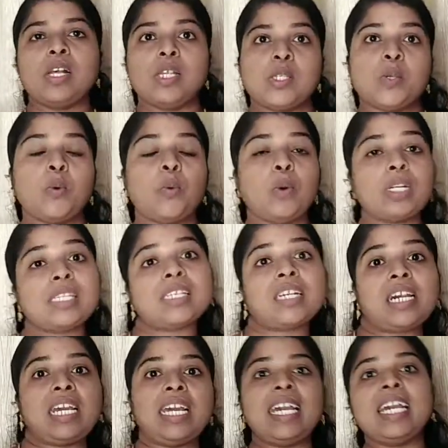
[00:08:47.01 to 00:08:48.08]
So one
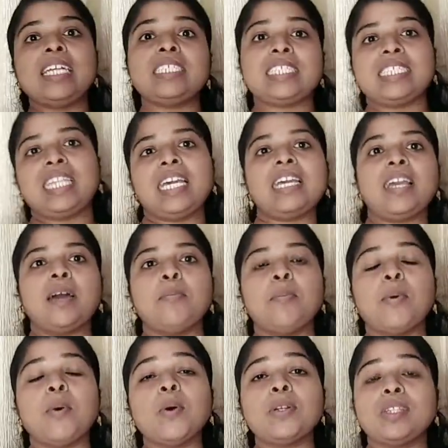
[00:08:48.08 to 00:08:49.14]
strange thing
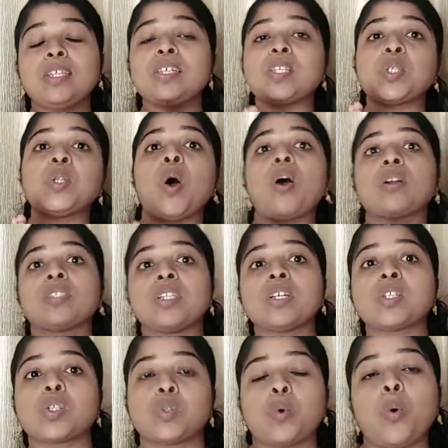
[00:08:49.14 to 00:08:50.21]
about this Dr.
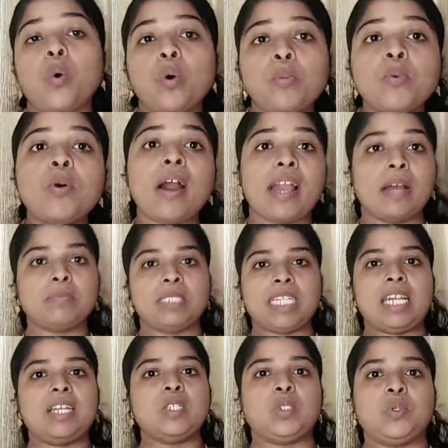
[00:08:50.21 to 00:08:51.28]
Somu I am
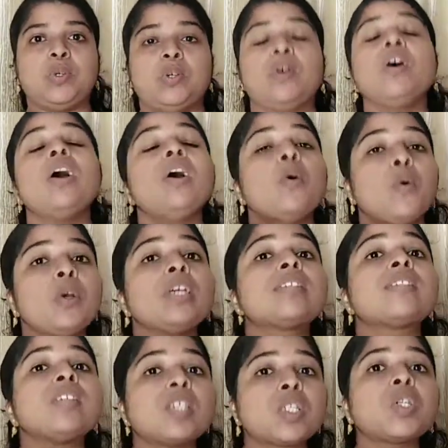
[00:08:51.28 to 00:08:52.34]
telling to you. Who
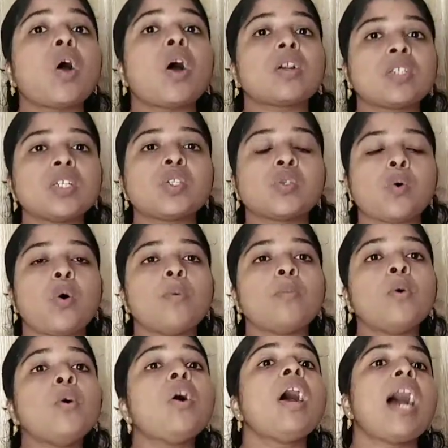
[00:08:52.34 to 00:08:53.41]
is this Dr.
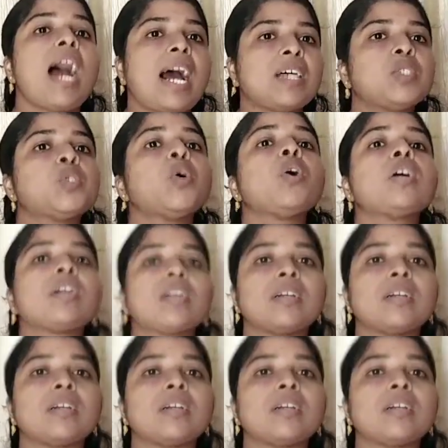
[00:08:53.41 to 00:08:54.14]
Somu? Ashok